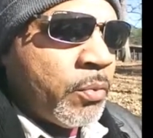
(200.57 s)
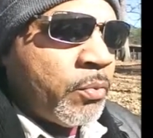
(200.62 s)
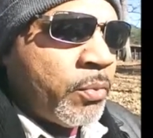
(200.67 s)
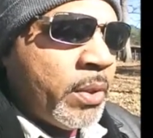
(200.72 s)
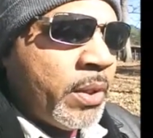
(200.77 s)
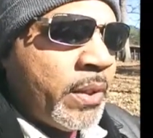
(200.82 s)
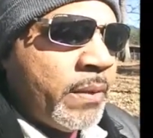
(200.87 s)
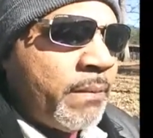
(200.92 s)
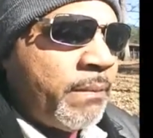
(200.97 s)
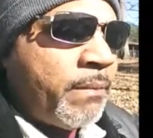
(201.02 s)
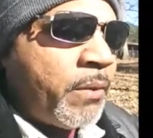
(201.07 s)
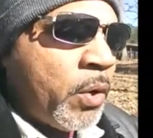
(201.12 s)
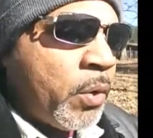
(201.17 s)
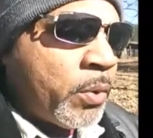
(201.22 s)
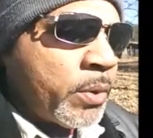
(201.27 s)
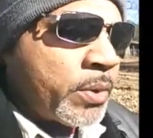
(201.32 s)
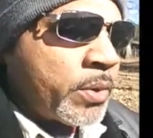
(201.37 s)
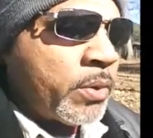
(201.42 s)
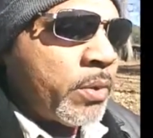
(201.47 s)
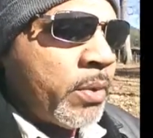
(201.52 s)
really
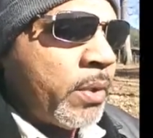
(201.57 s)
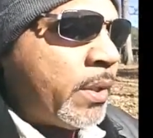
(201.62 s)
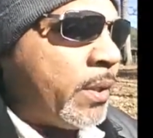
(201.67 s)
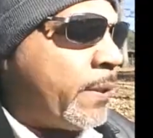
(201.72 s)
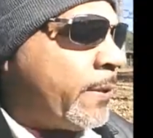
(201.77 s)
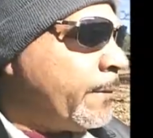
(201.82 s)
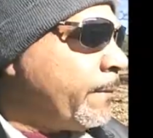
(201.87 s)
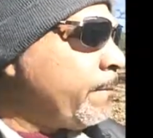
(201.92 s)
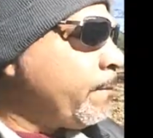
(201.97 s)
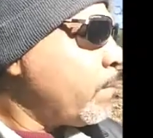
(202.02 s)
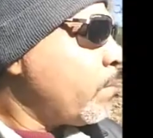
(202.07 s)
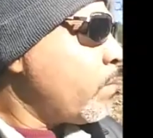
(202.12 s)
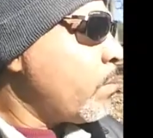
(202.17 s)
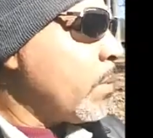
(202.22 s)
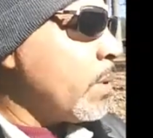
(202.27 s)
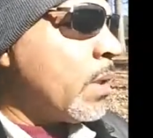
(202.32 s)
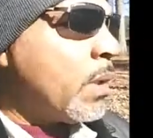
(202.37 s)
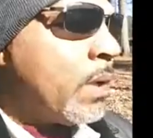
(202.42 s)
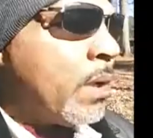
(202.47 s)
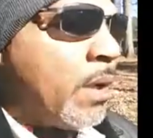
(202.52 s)
focus on
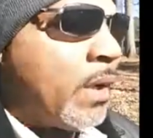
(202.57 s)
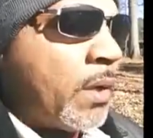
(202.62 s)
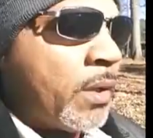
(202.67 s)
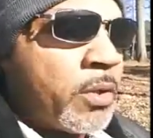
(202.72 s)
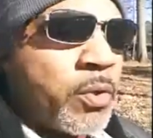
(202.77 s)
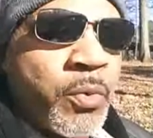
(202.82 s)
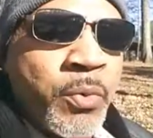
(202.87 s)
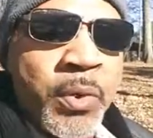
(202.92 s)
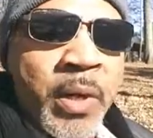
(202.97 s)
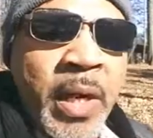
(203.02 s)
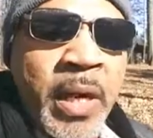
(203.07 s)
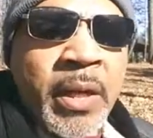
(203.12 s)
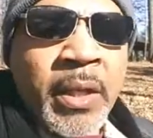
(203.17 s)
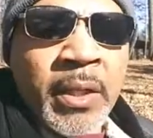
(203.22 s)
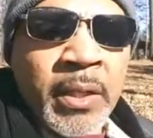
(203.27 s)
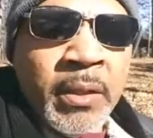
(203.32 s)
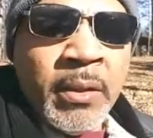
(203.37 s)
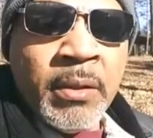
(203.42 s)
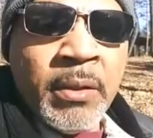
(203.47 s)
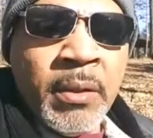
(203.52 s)

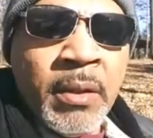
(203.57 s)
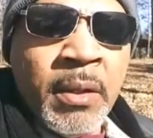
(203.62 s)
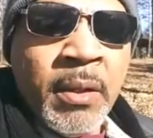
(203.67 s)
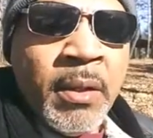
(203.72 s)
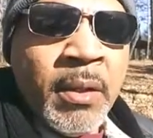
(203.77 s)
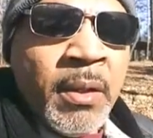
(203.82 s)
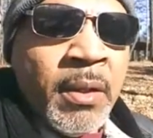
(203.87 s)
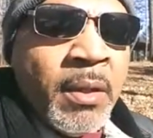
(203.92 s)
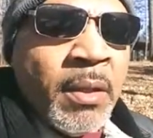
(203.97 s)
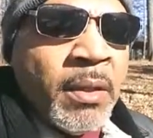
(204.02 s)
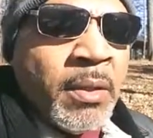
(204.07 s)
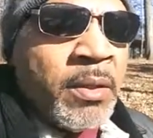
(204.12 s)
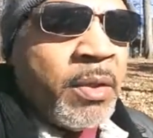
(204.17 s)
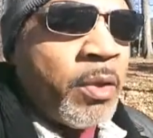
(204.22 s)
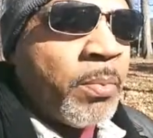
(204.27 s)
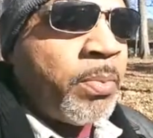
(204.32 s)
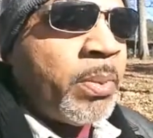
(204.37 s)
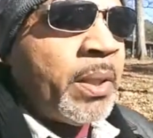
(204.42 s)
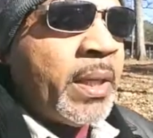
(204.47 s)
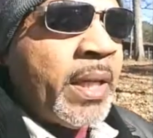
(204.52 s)
creating
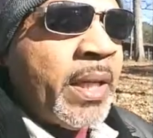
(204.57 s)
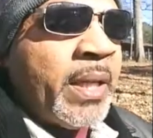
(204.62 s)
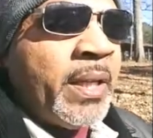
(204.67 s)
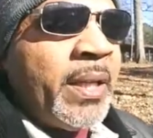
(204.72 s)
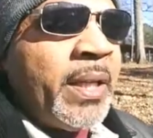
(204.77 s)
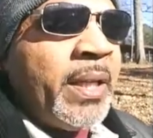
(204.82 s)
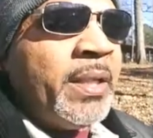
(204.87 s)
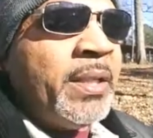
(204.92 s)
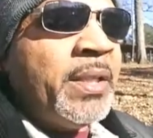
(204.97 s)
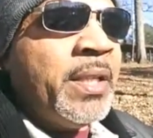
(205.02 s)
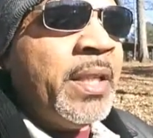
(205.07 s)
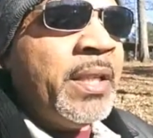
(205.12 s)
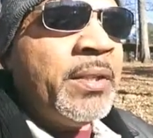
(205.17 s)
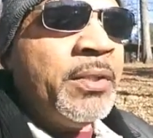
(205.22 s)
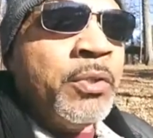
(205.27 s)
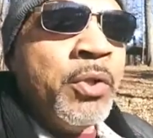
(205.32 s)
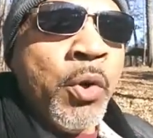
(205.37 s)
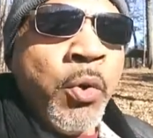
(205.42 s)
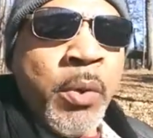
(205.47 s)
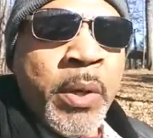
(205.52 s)
your plan and then
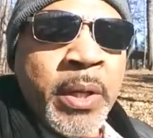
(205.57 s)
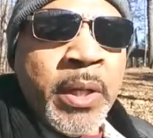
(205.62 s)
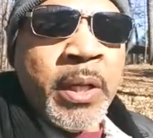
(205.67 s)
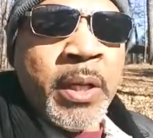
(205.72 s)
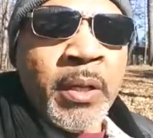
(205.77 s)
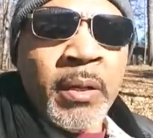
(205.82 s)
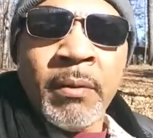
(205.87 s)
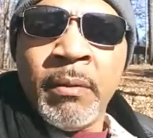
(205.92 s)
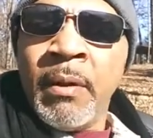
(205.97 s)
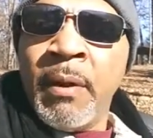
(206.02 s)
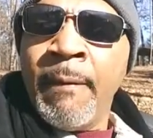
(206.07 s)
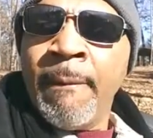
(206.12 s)
doing it.